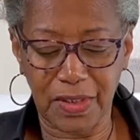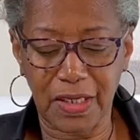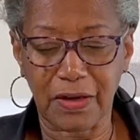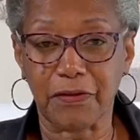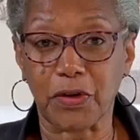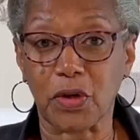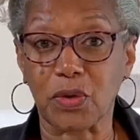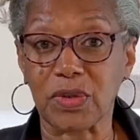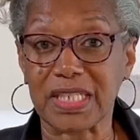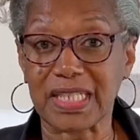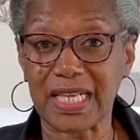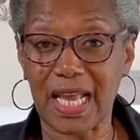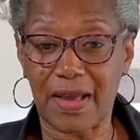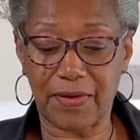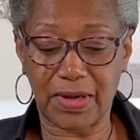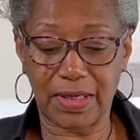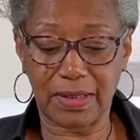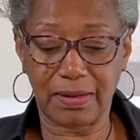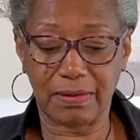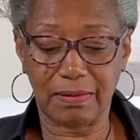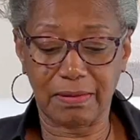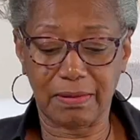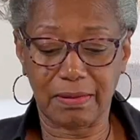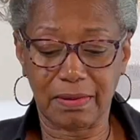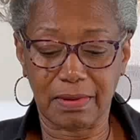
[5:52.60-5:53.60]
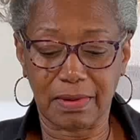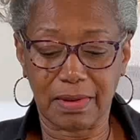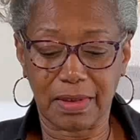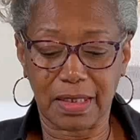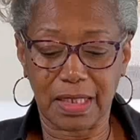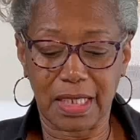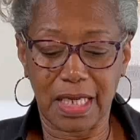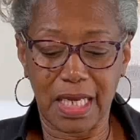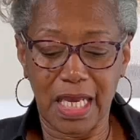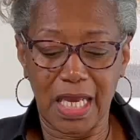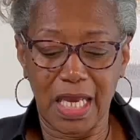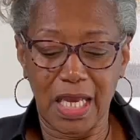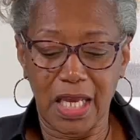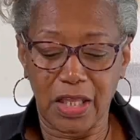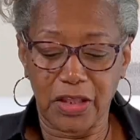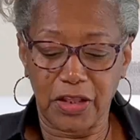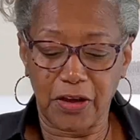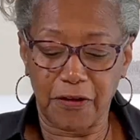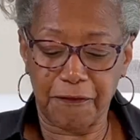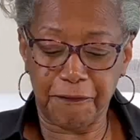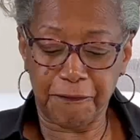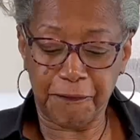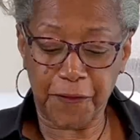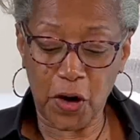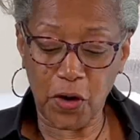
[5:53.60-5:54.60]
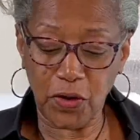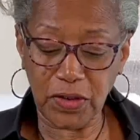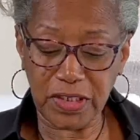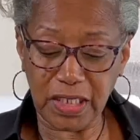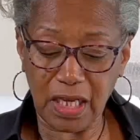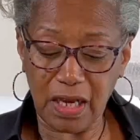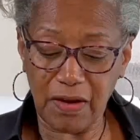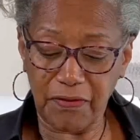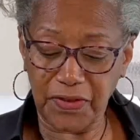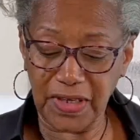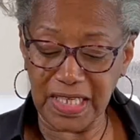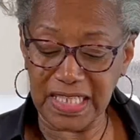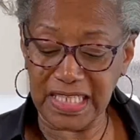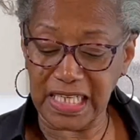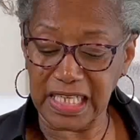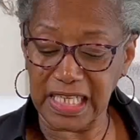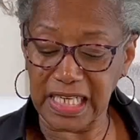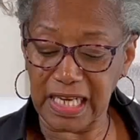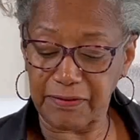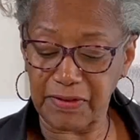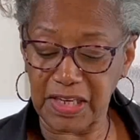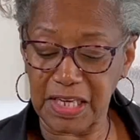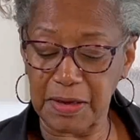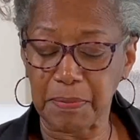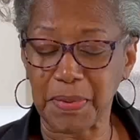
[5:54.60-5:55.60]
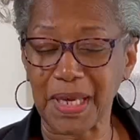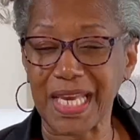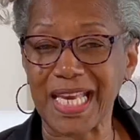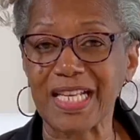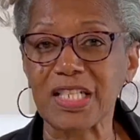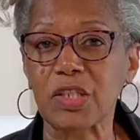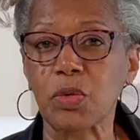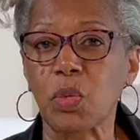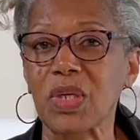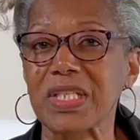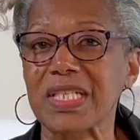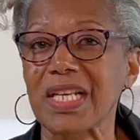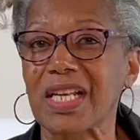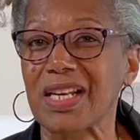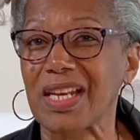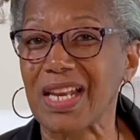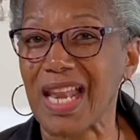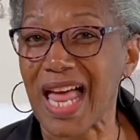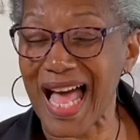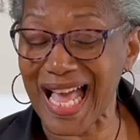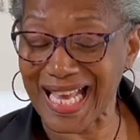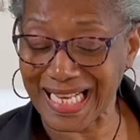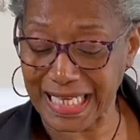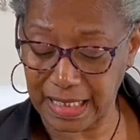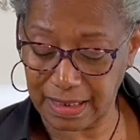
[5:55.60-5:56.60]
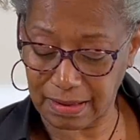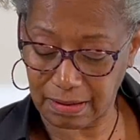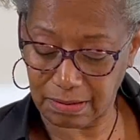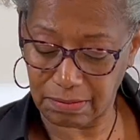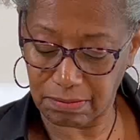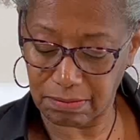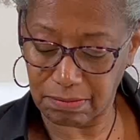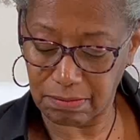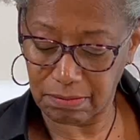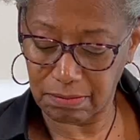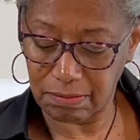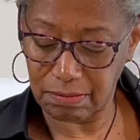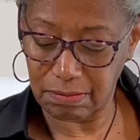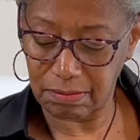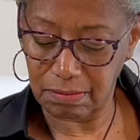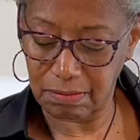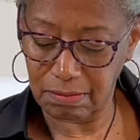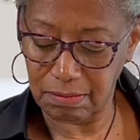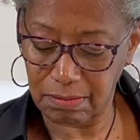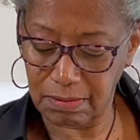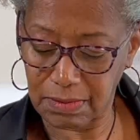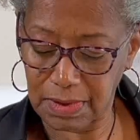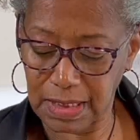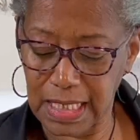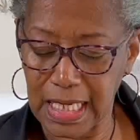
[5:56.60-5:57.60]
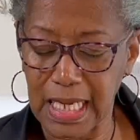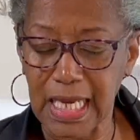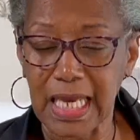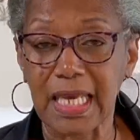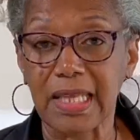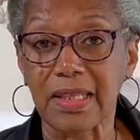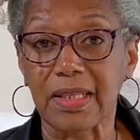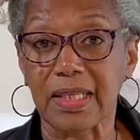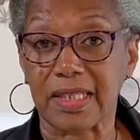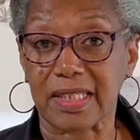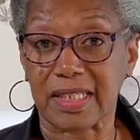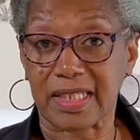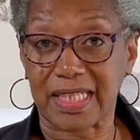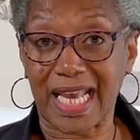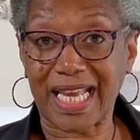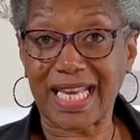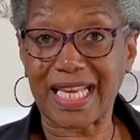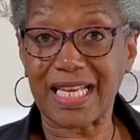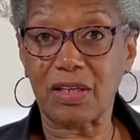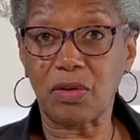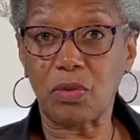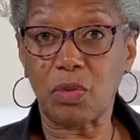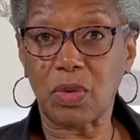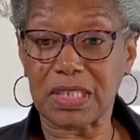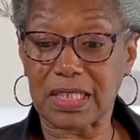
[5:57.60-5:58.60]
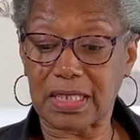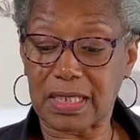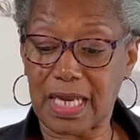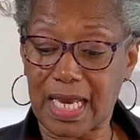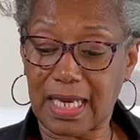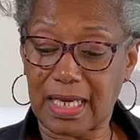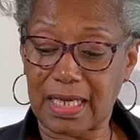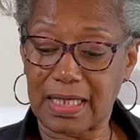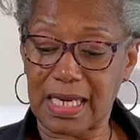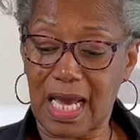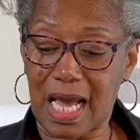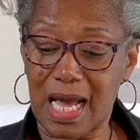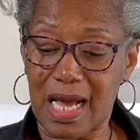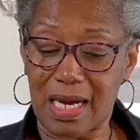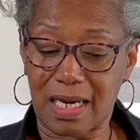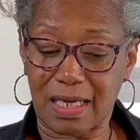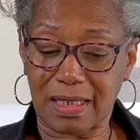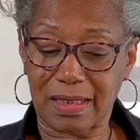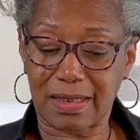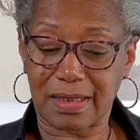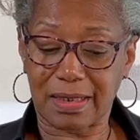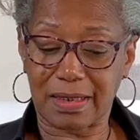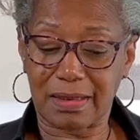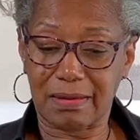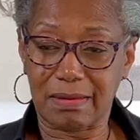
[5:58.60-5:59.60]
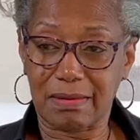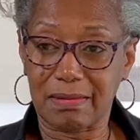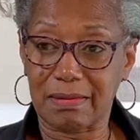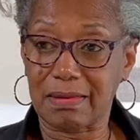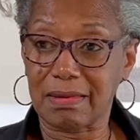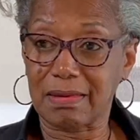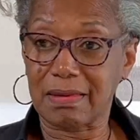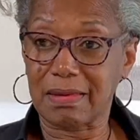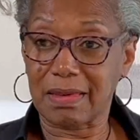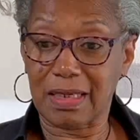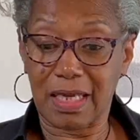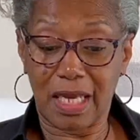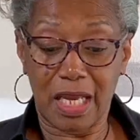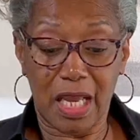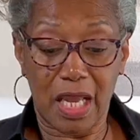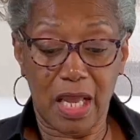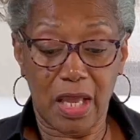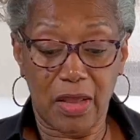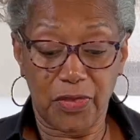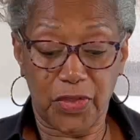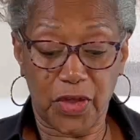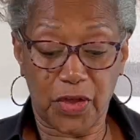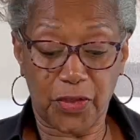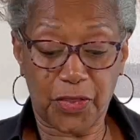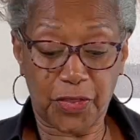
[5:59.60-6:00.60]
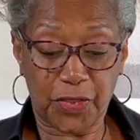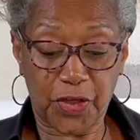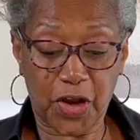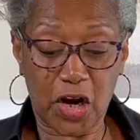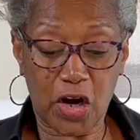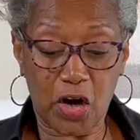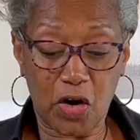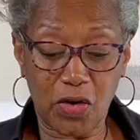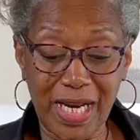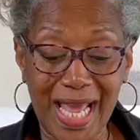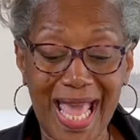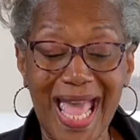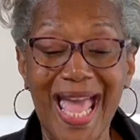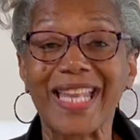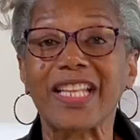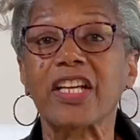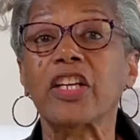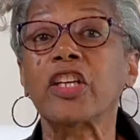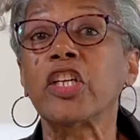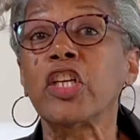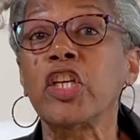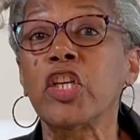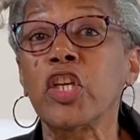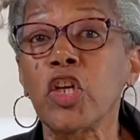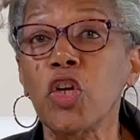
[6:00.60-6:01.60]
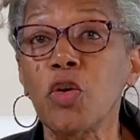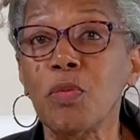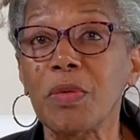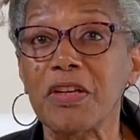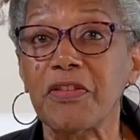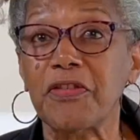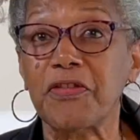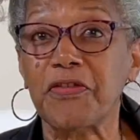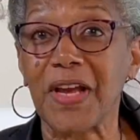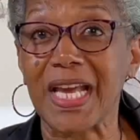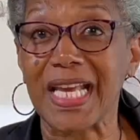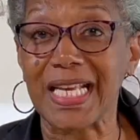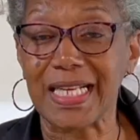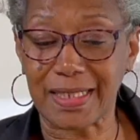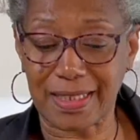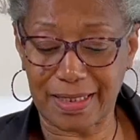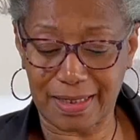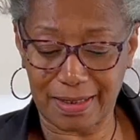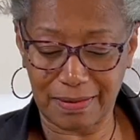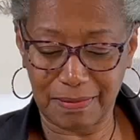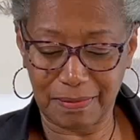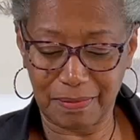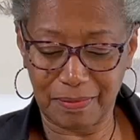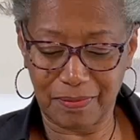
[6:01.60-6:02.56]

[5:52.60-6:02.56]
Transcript: Verse 7. The first of these living beings was a lion. The second was like an ox. The third had a human face.